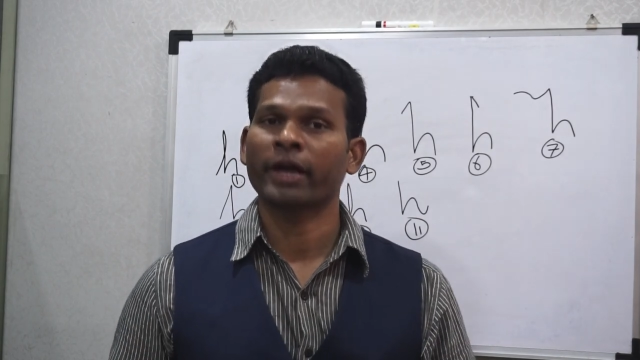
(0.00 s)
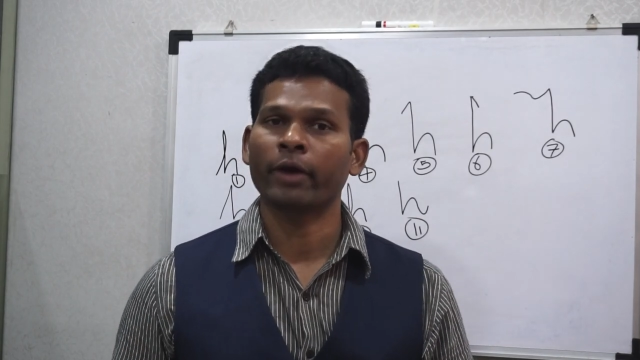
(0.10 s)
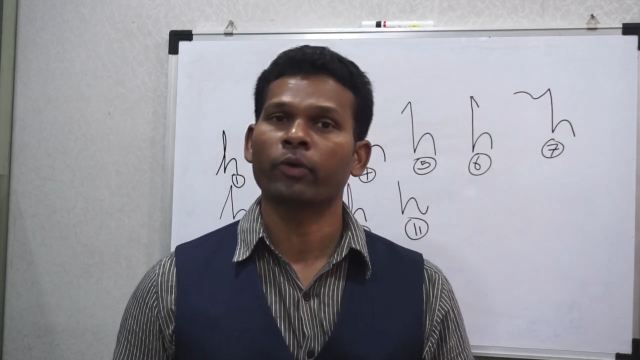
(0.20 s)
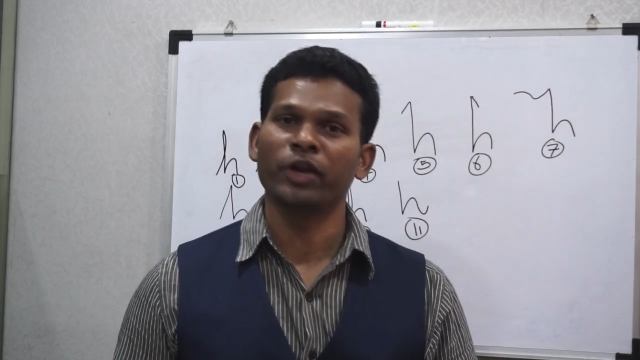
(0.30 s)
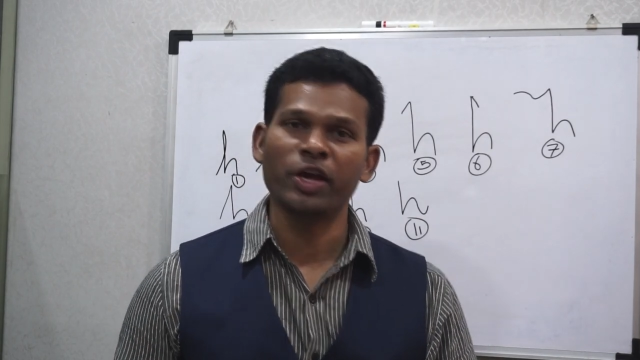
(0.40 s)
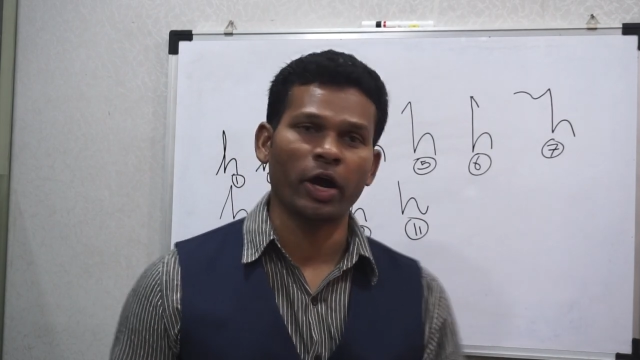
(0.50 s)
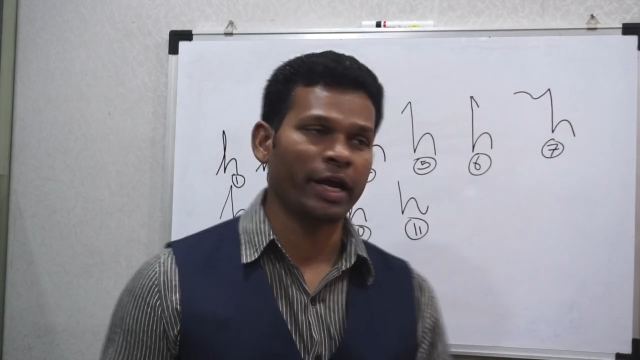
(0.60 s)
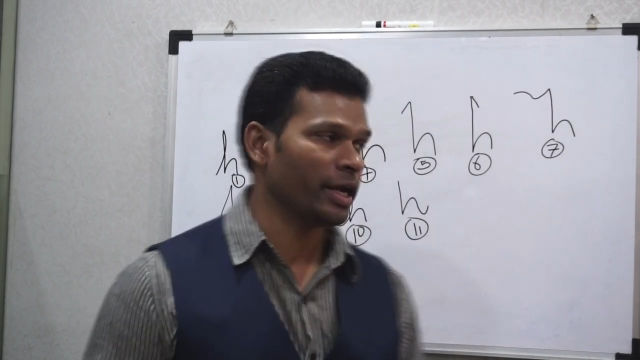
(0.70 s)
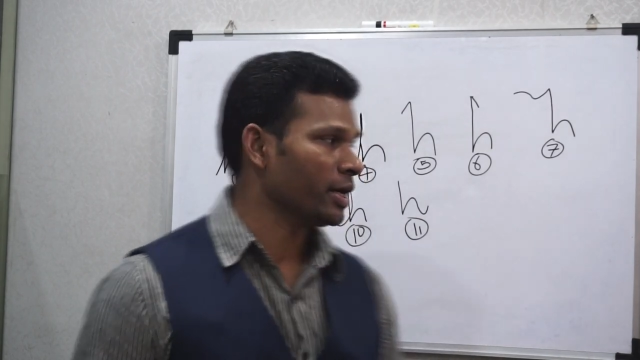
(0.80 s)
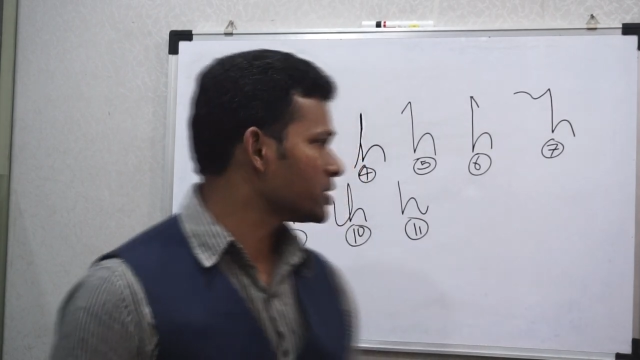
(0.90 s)
try out new
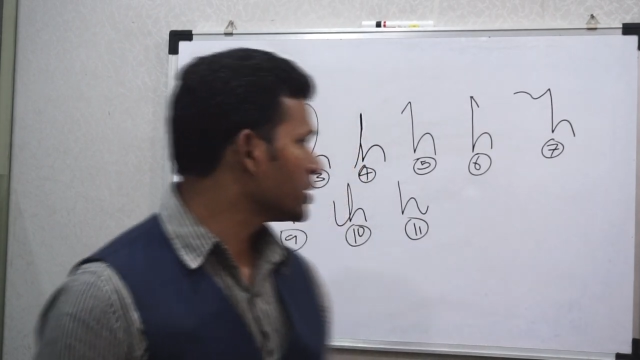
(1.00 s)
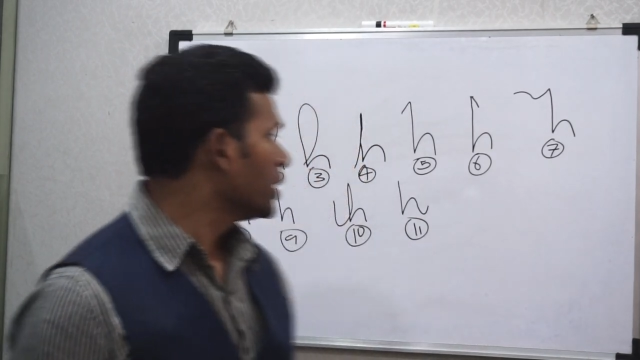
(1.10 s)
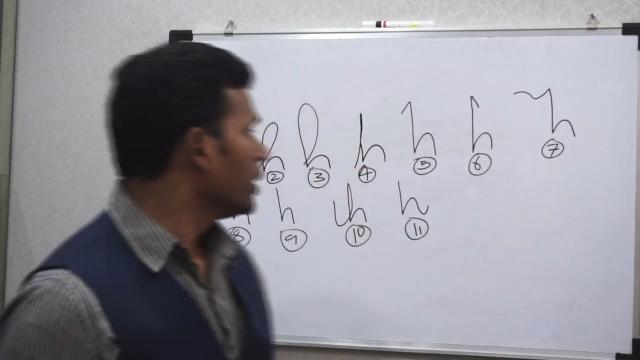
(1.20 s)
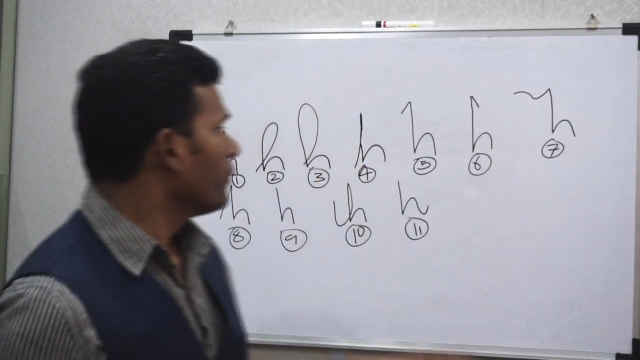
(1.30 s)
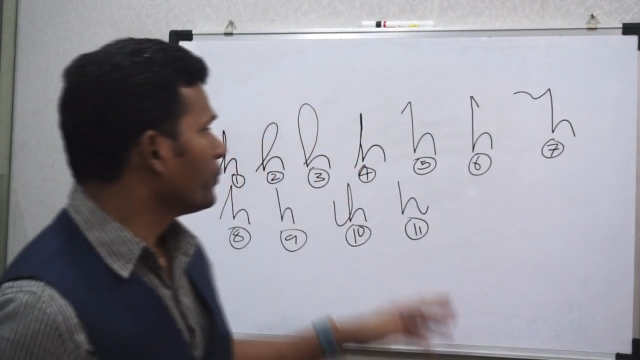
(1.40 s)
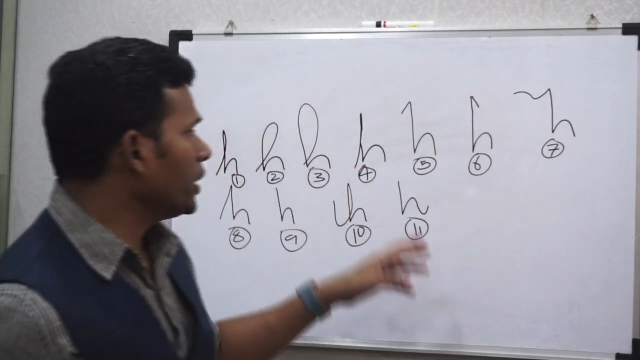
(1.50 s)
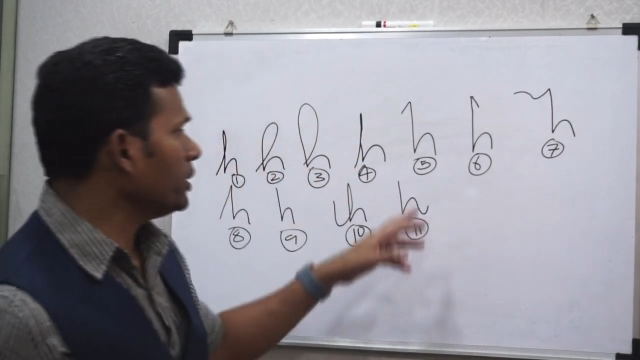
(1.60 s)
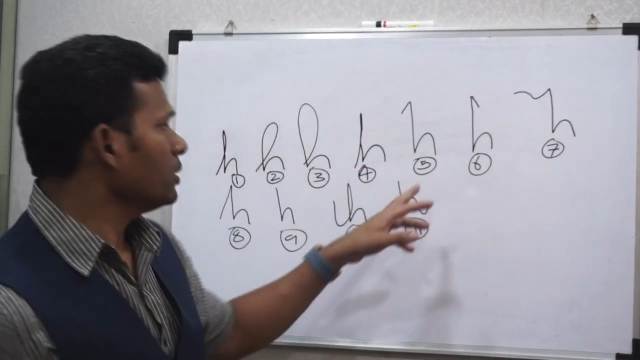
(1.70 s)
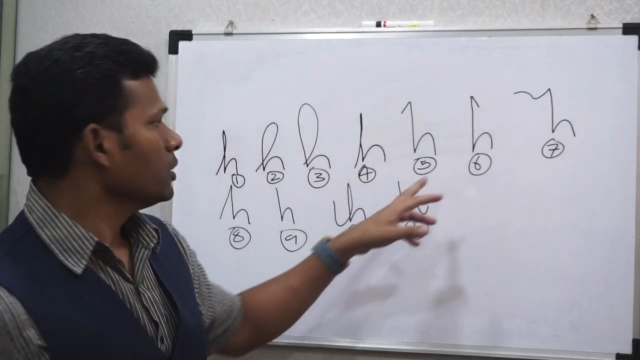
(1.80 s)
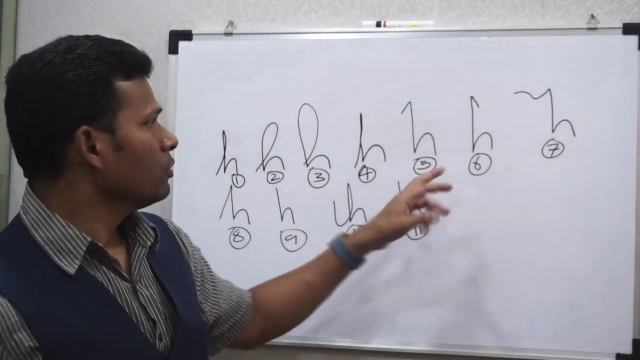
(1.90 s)
ideas.
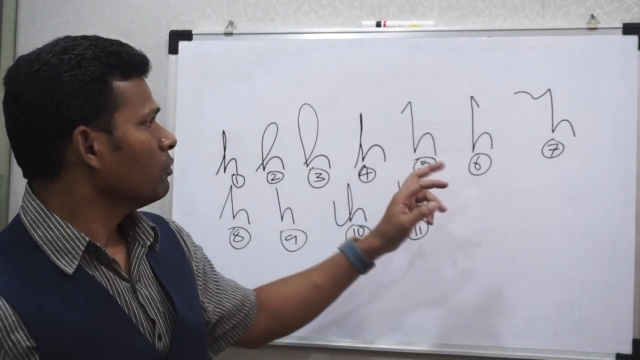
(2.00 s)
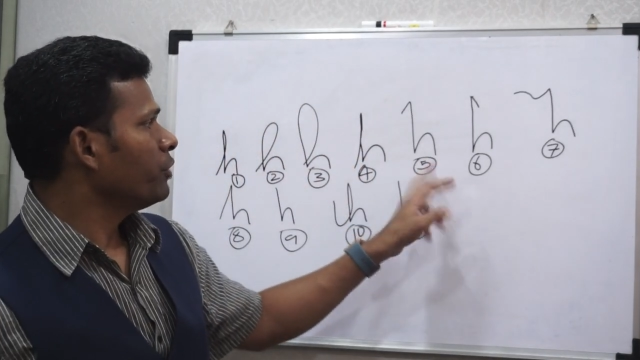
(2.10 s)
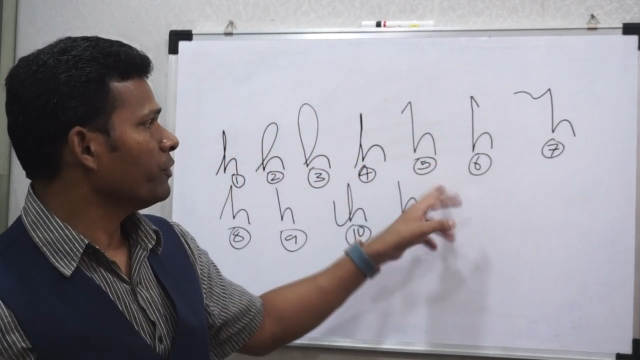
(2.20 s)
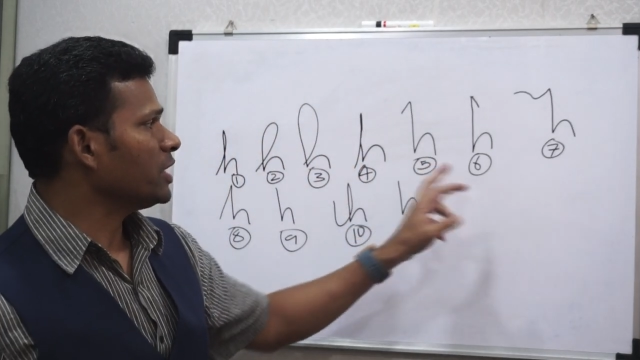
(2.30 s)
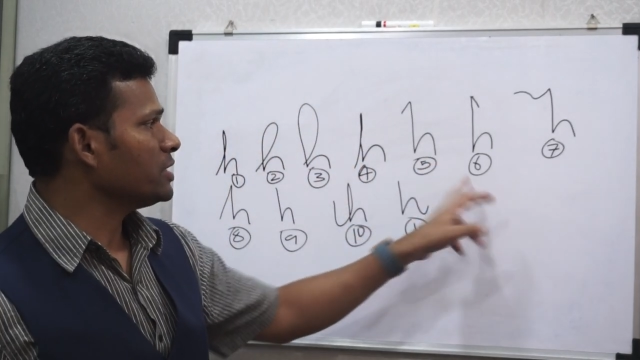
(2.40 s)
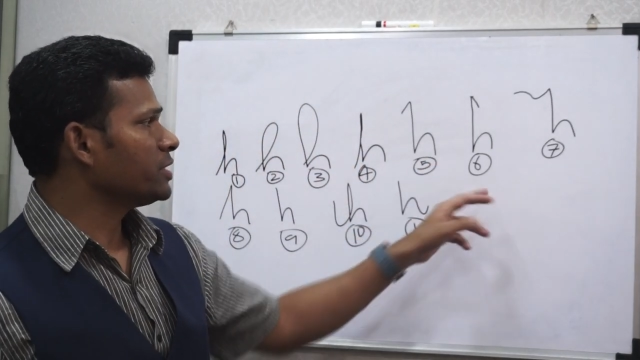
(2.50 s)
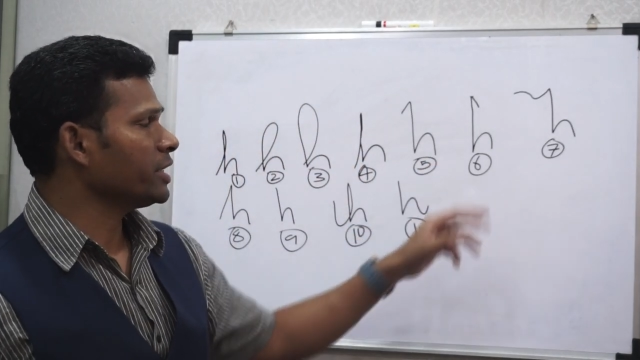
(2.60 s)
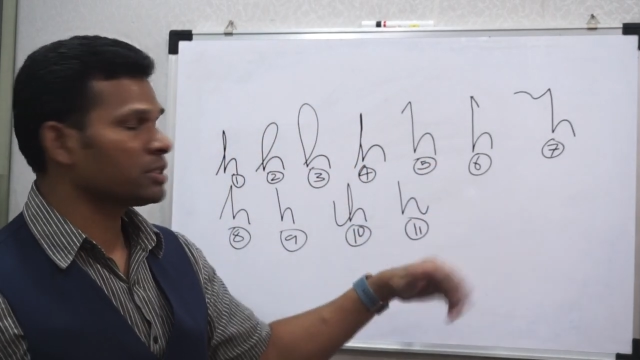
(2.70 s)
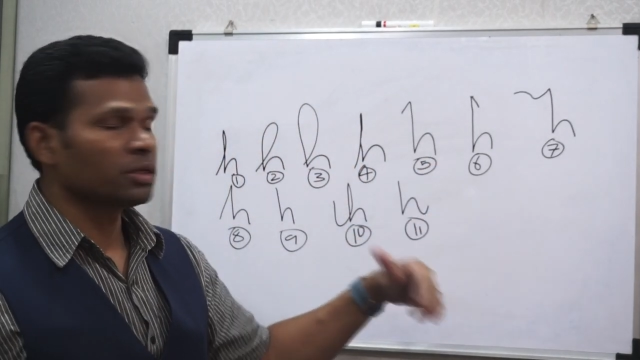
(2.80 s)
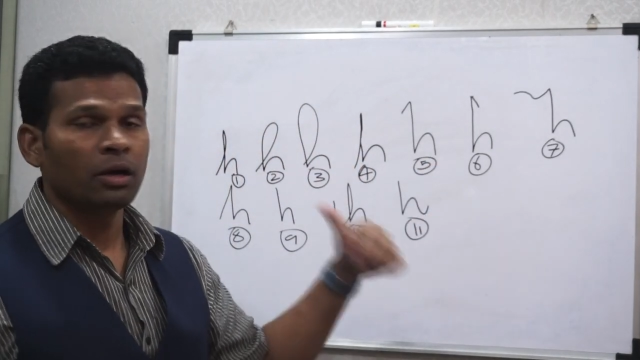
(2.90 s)
Then fifth and
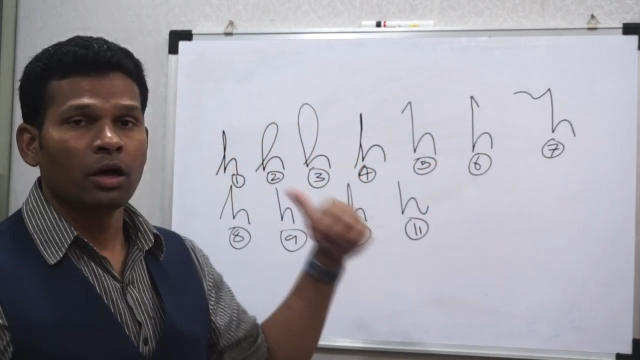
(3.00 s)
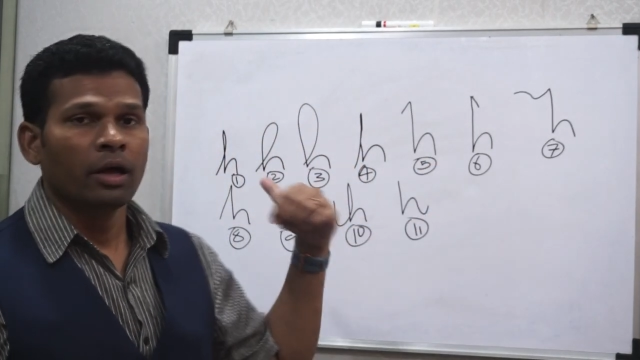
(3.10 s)
sixth.